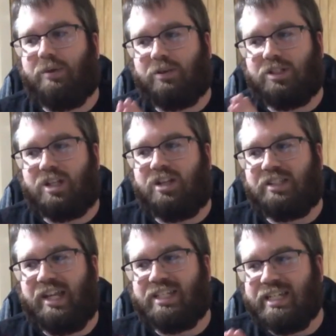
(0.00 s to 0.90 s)
We were
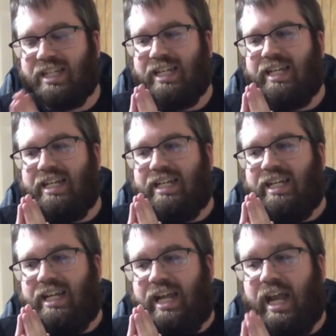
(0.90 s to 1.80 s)
discussing it
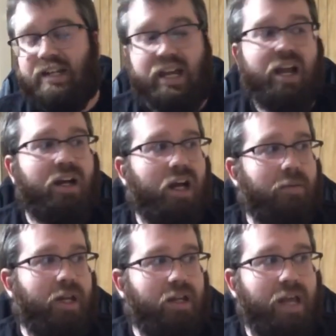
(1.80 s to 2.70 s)
and yeah,
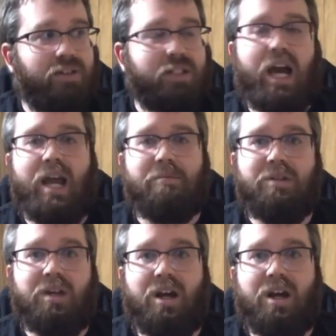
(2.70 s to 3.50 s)
um, and at the time,